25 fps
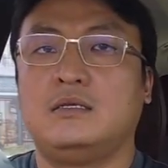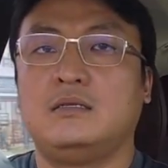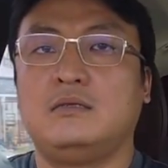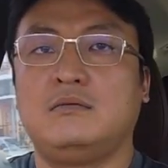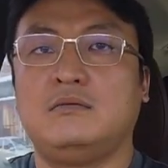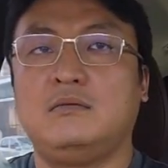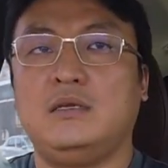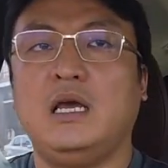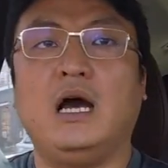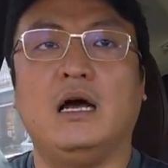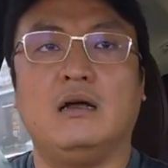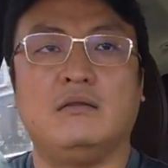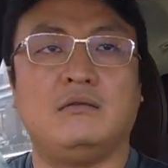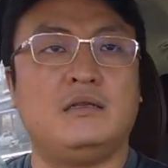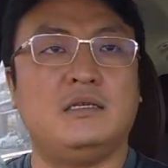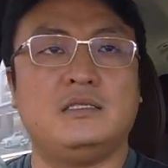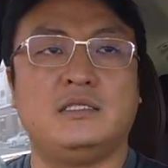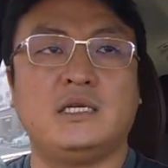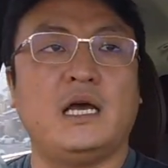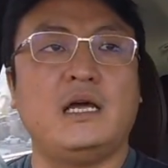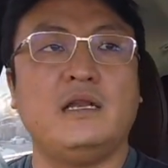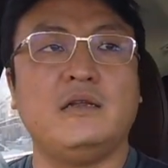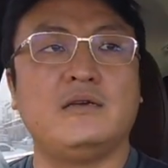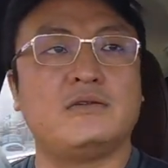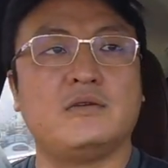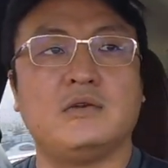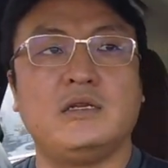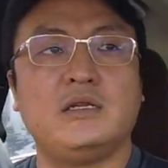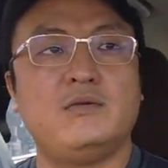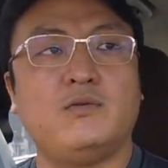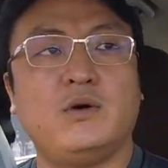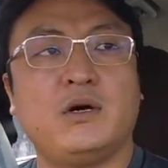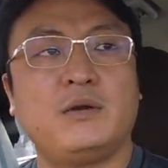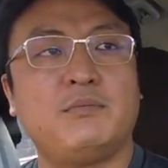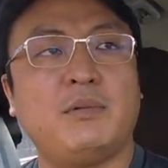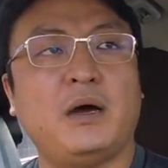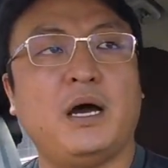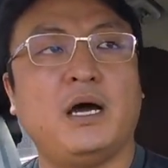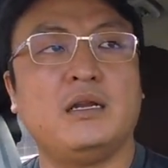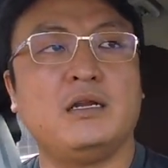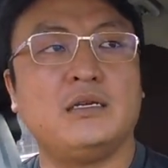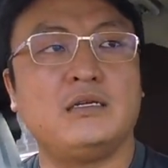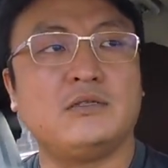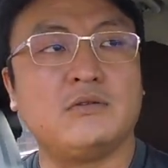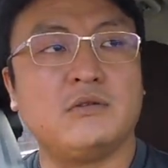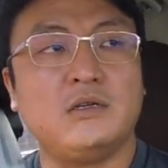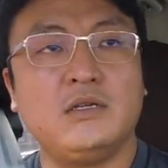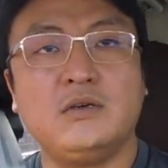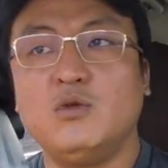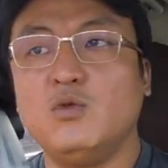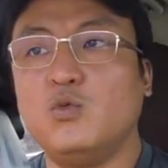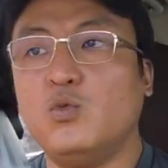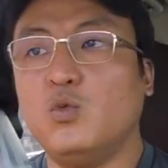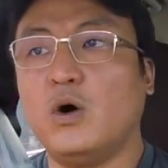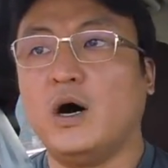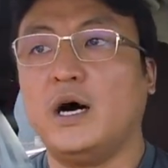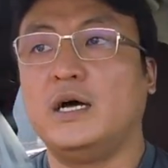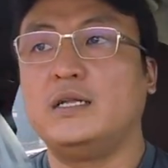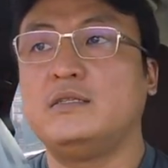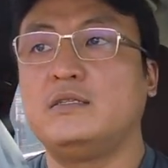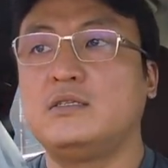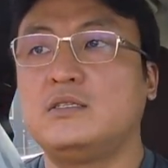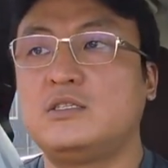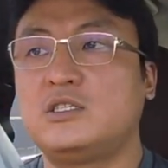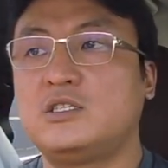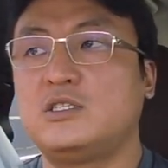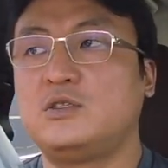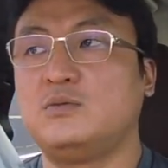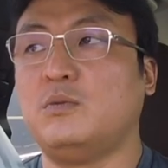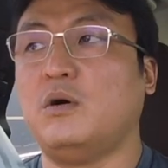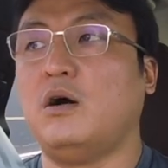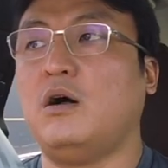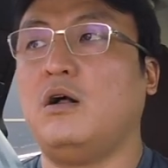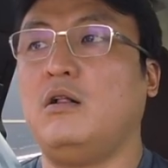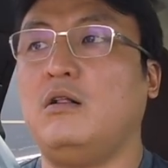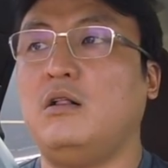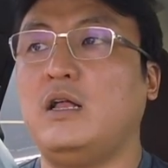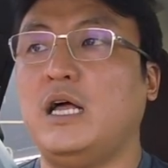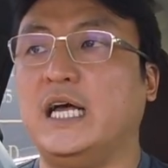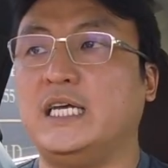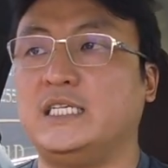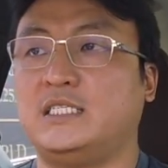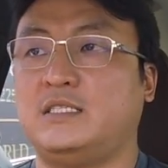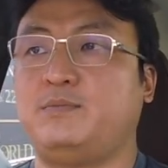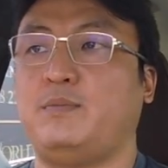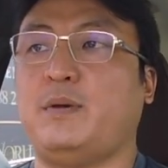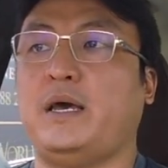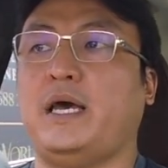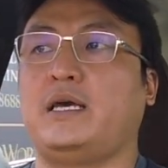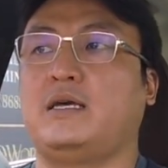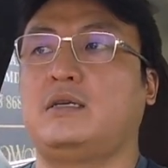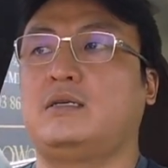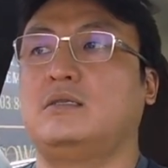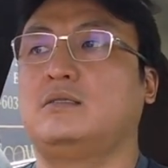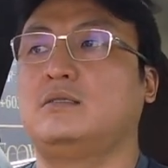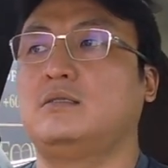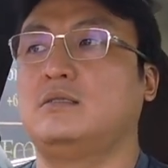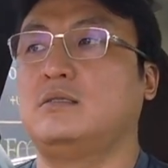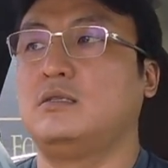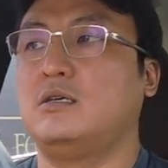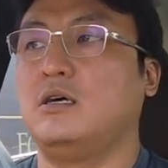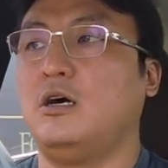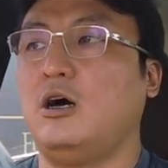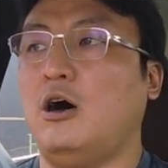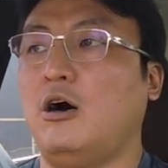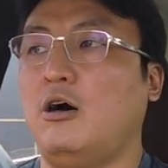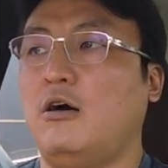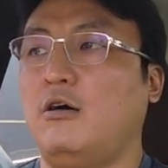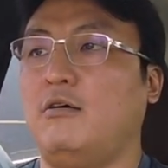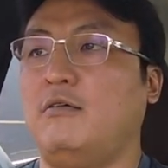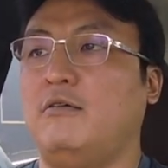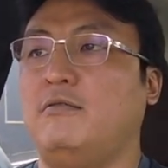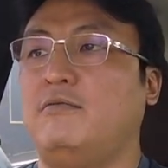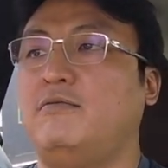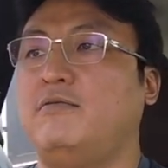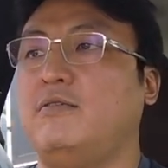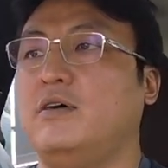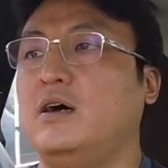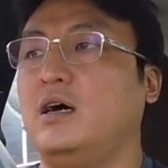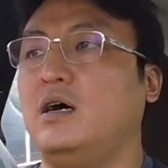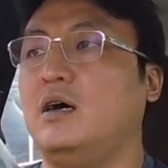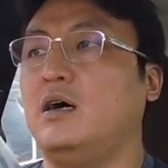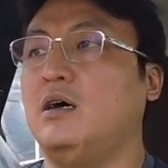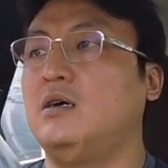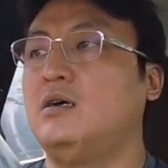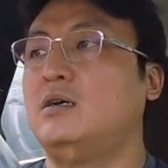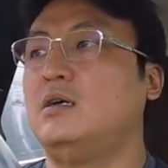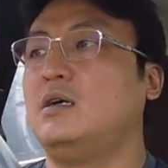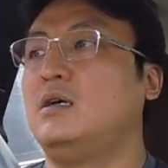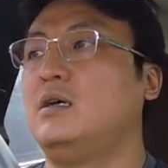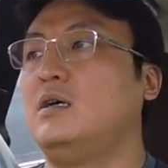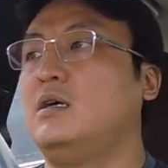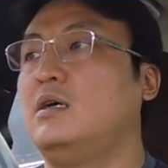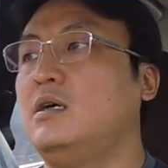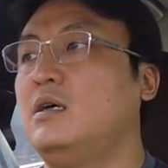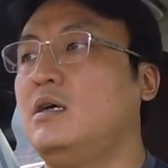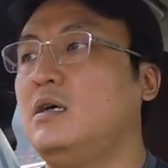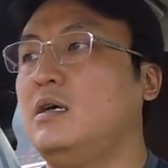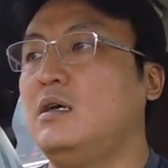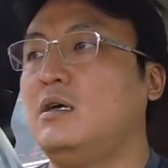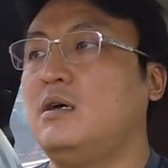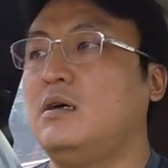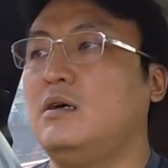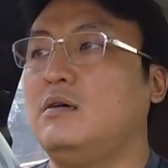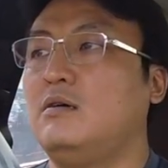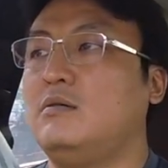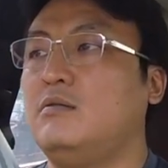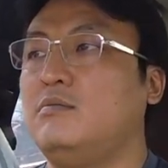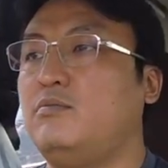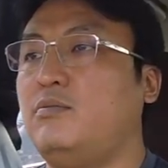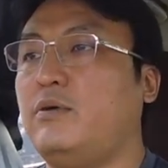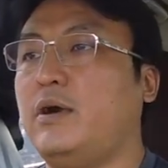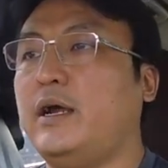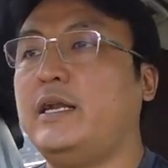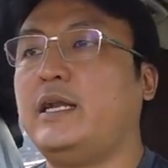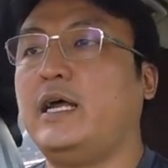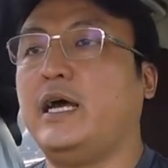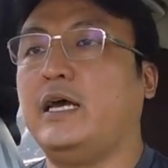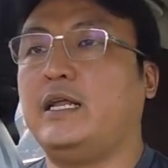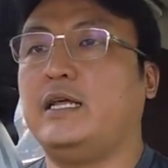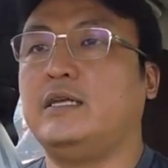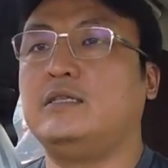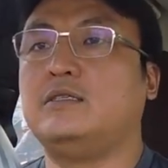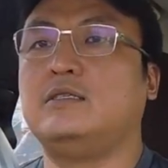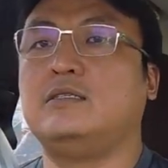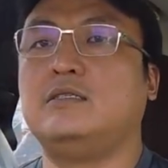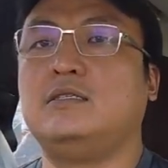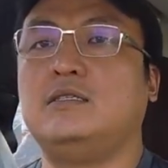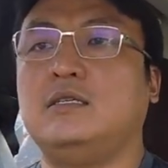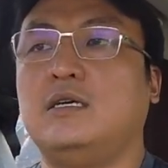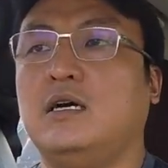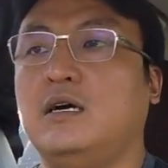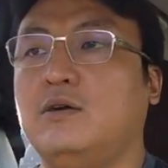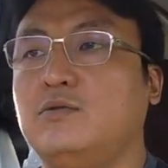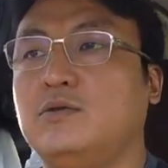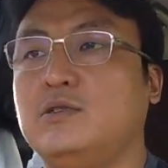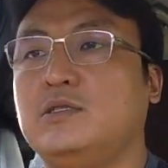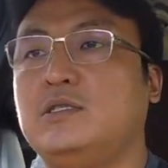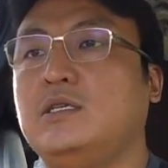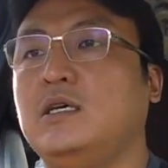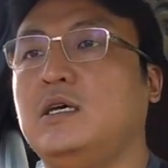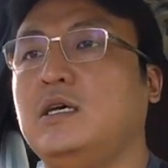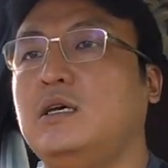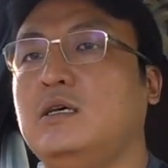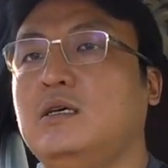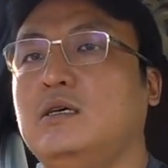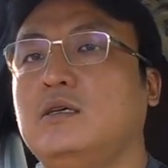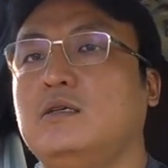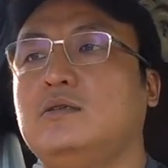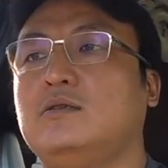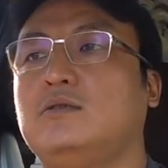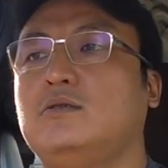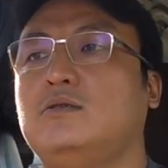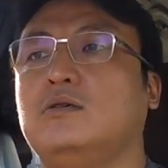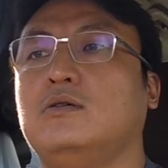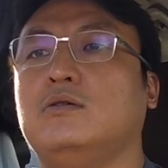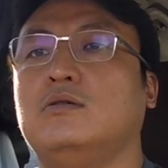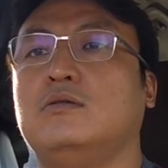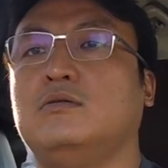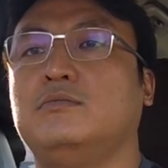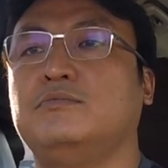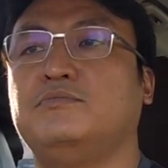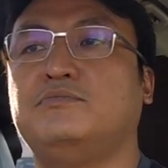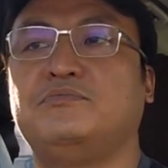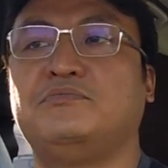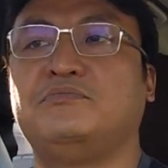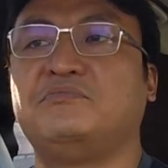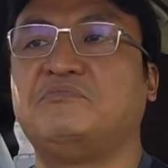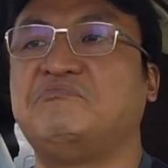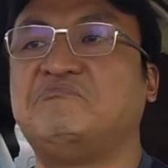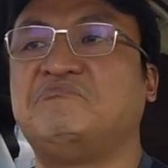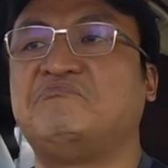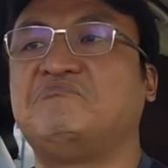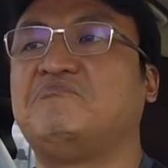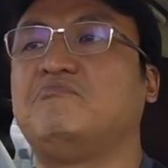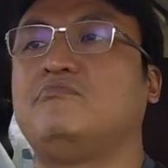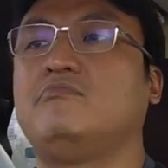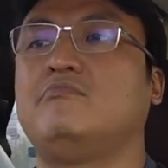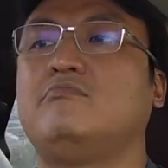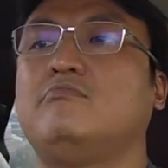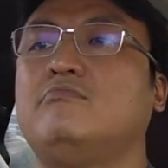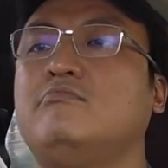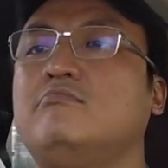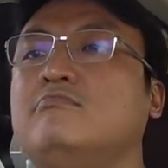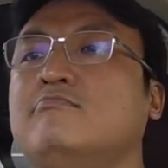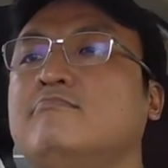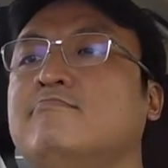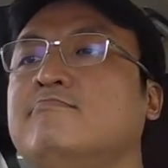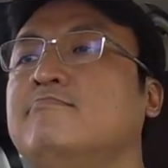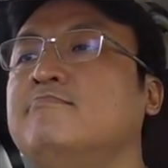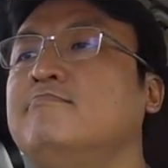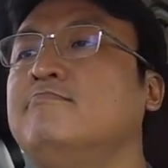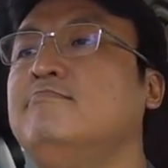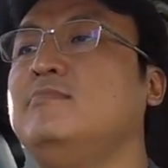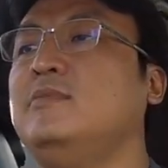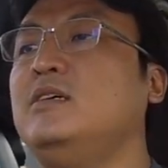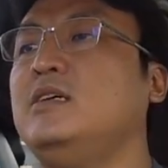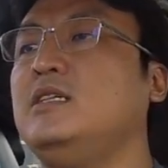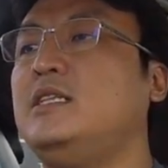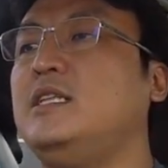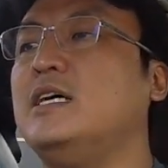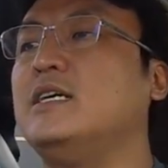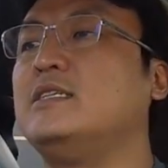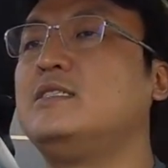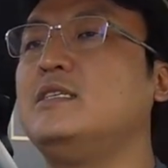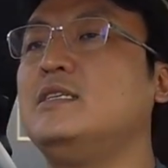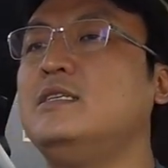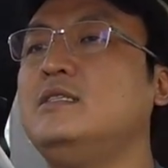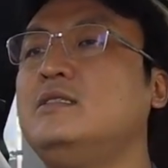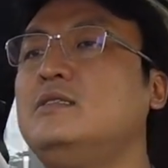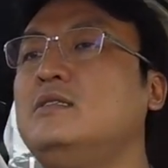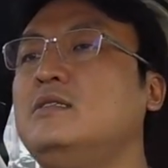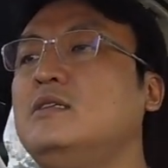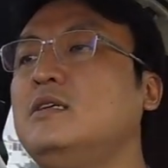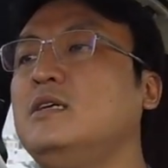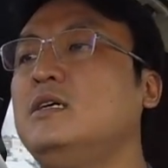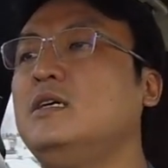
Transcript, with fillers: yeah, design is only one part. It's only one small aspect of uh, brand identity, I would say. So mm, it doesn't.